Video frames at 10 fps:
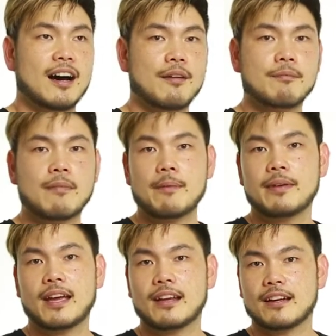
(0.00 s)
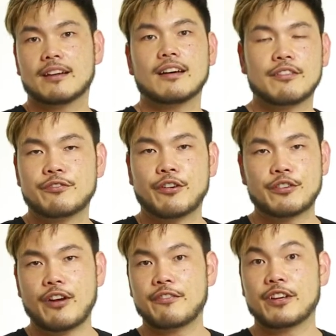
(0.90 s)
maybe get a
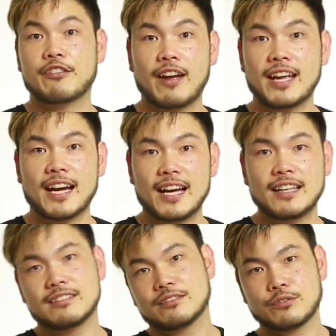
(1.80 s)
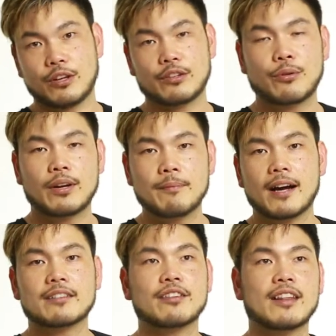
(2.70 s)
photographic gray card,
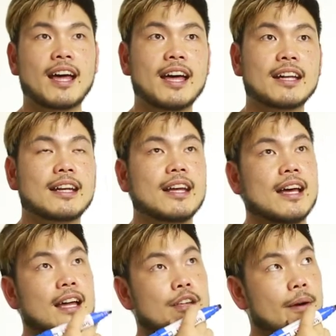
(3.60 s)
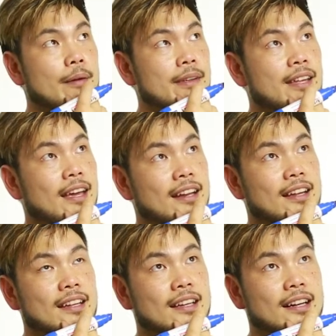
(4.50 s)
$20 on that. You might be
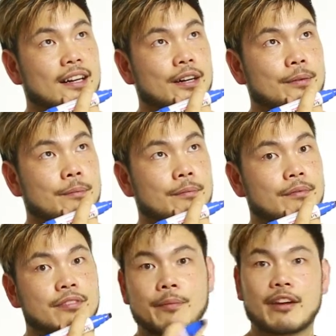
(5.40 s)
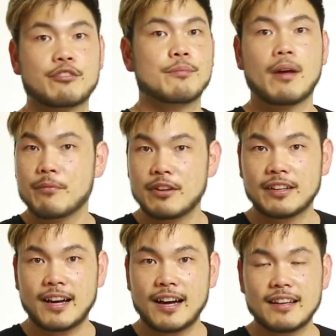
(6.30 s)
getting some extra memory
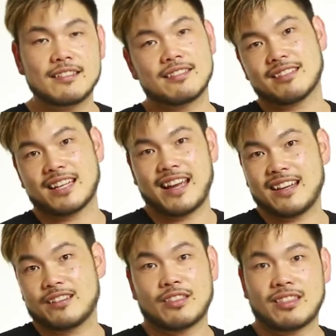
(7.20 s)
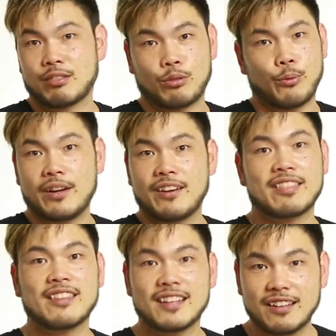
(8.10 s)
cards, again, $20 or
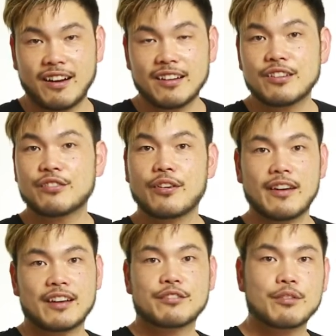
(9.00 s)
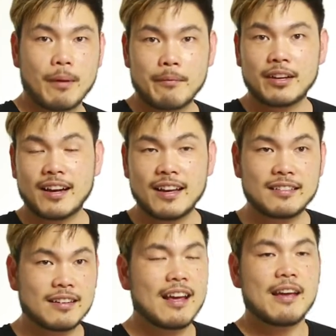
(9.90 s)
$30 for extra memory
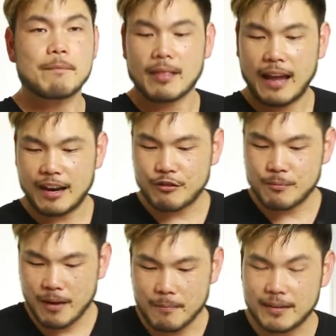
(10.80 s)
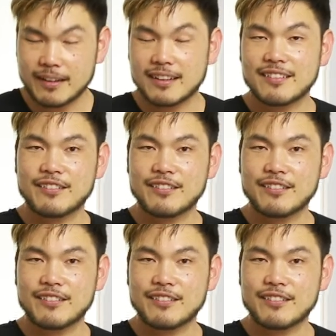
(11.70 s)
cards. And I remember